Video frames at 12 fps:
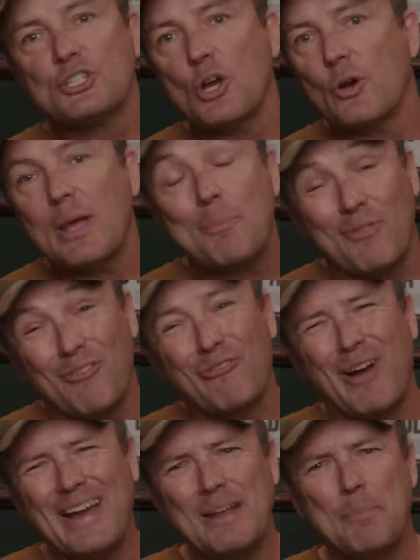showed up
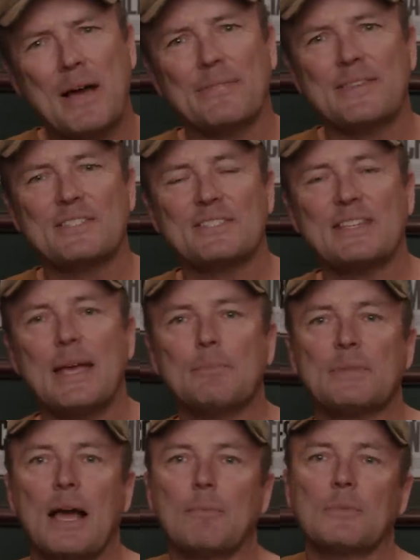right about the
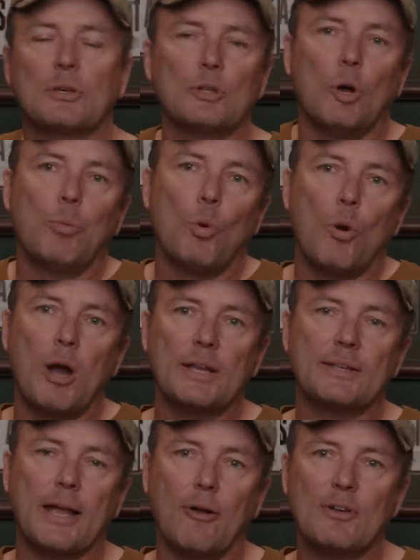same time the global war
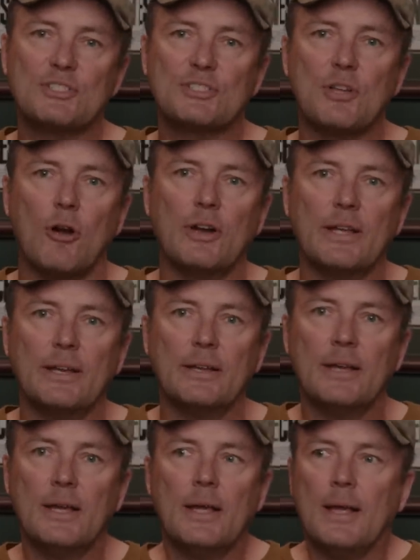on terror
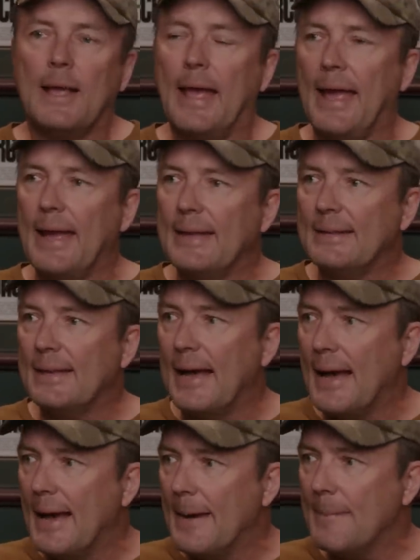started. And
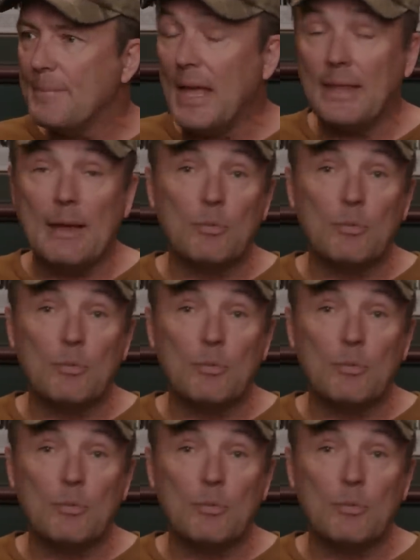um, yeah,